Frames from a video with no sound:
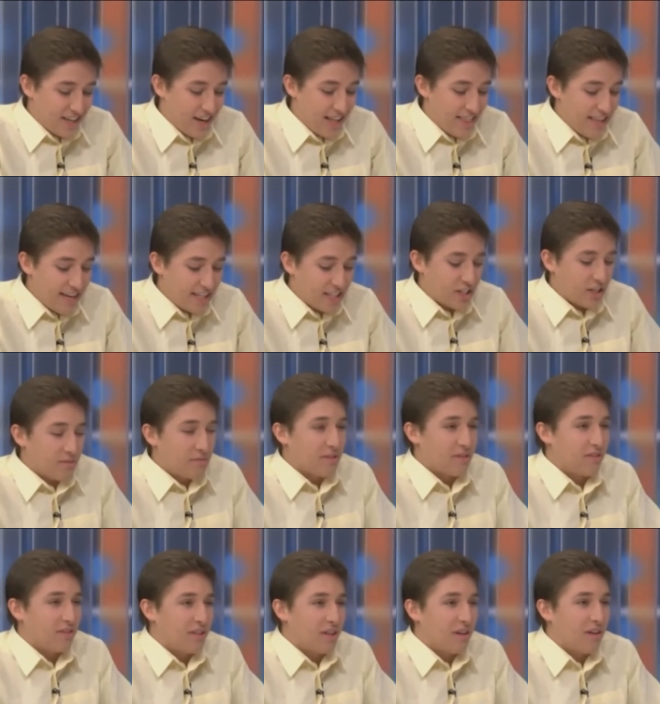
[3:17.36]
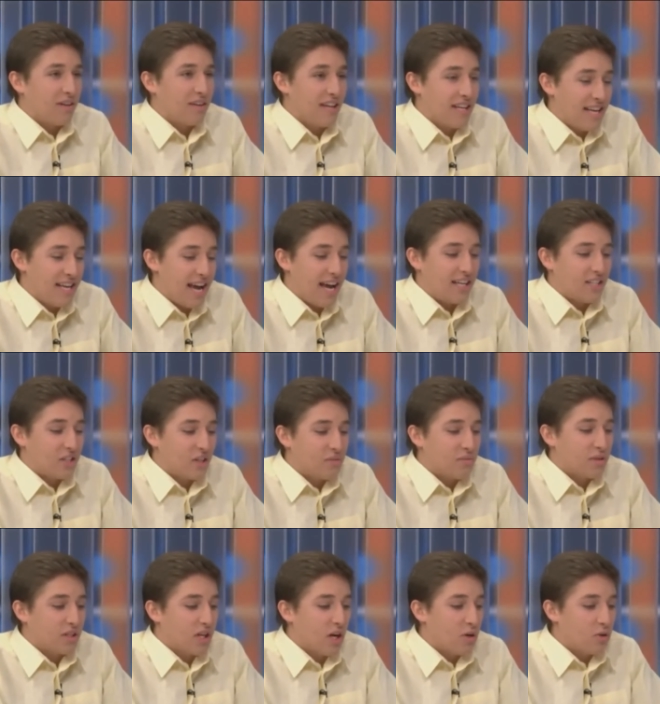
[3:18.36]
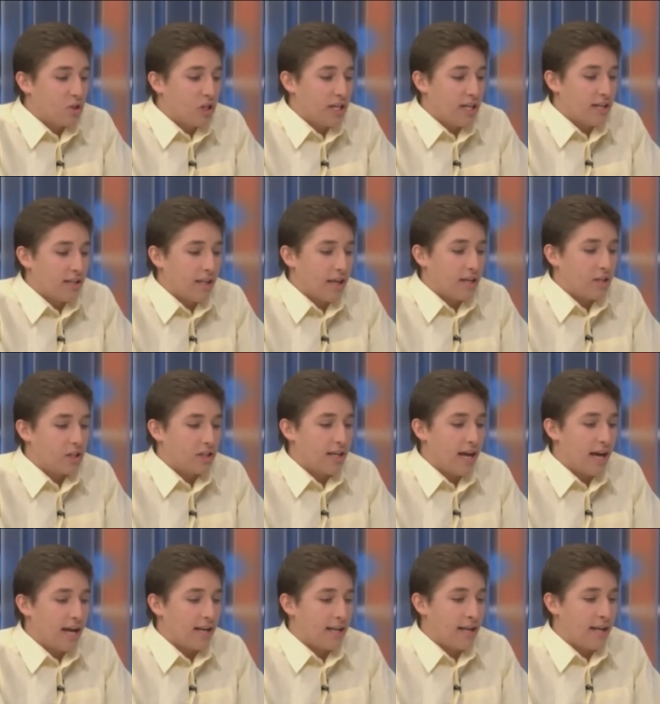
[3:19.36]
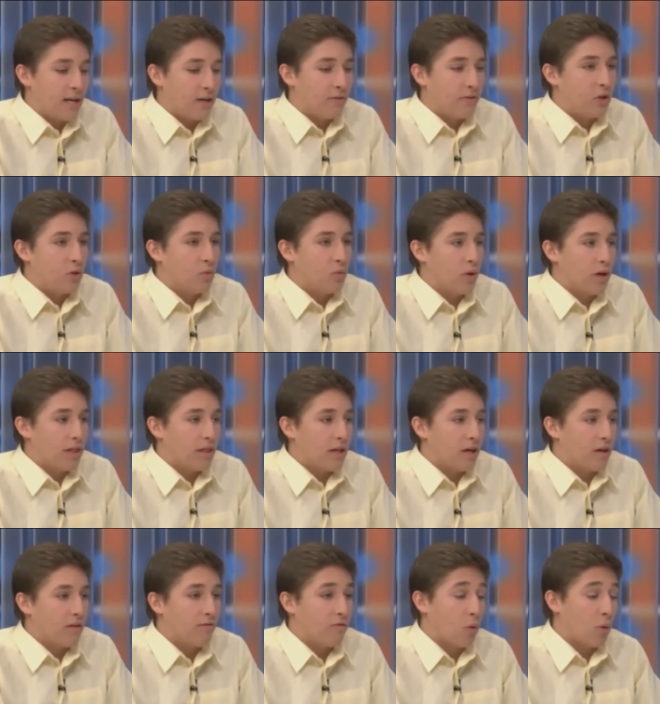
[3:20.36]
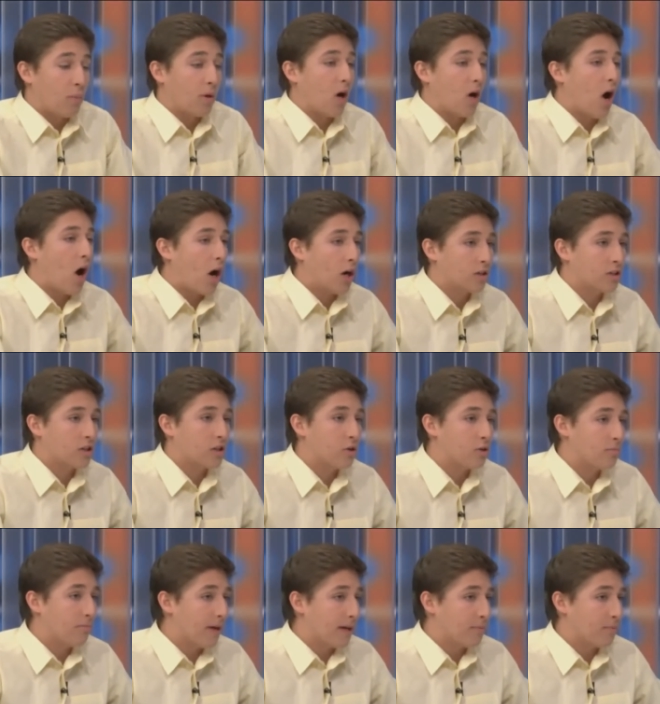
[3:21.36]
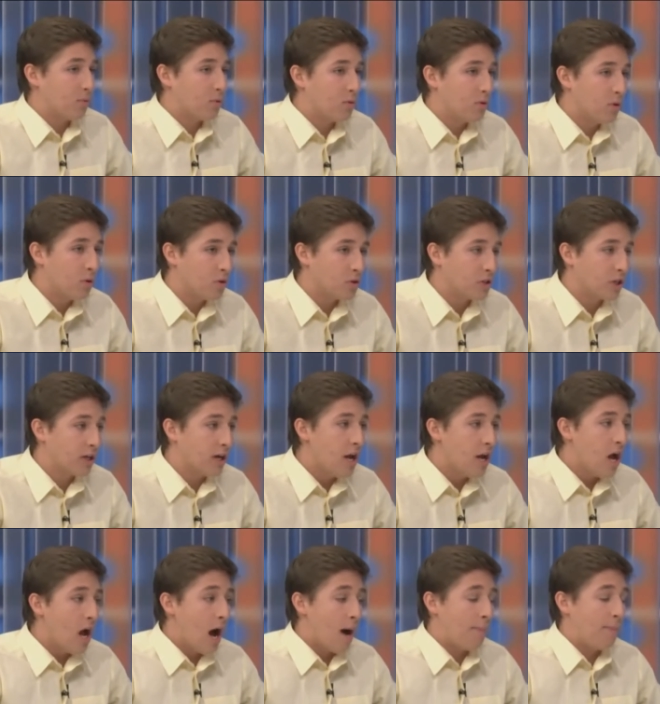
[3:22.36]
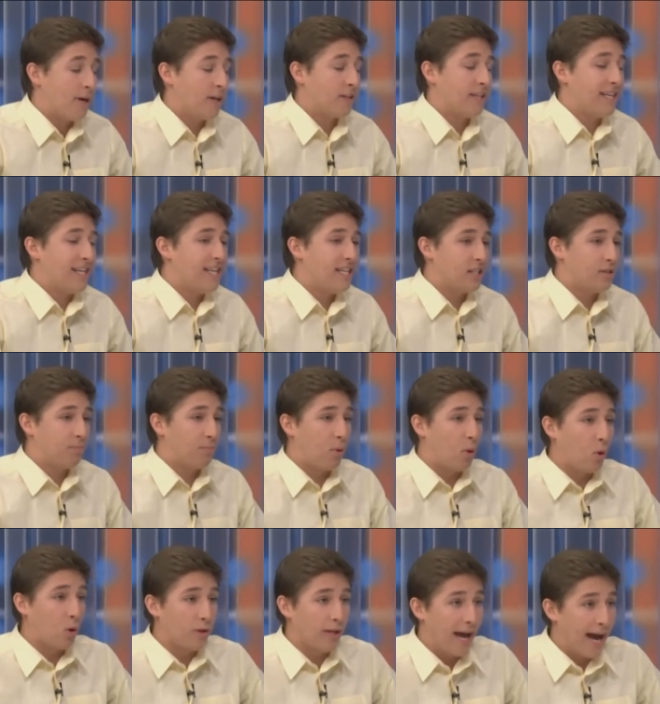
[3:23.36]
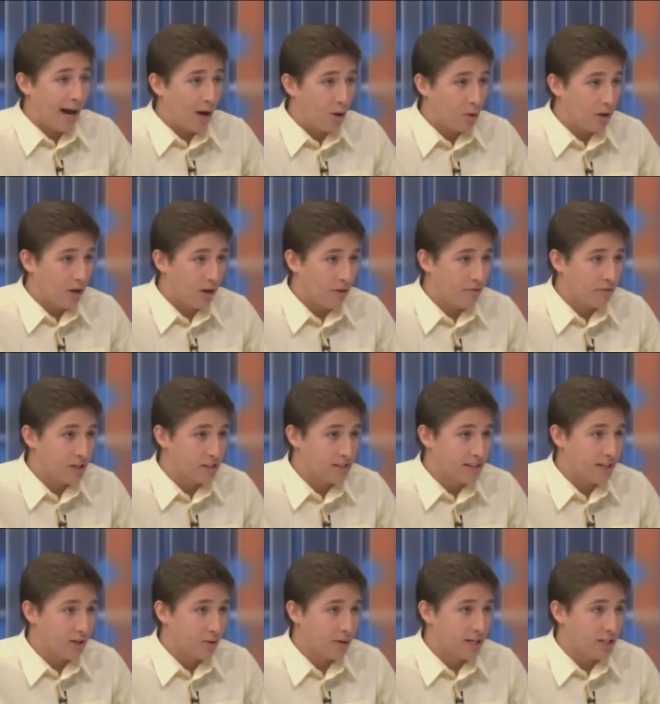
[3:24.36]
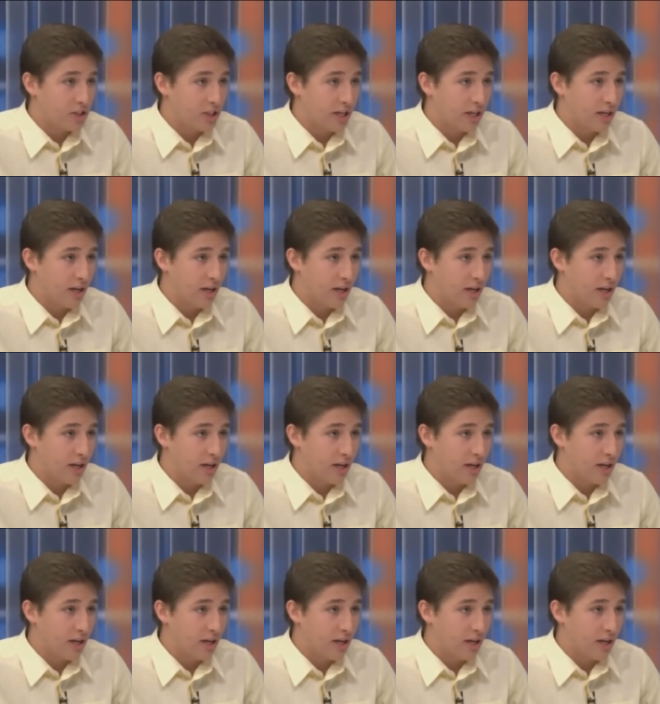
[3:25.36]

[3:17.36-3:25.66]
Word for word: And then yeah, in terms what about of the coach? Yeah, in terms of coaching, they just had an interview with uh, former Hawks coach Mike Budenholzer. Apparently, he's pulled out of consideration.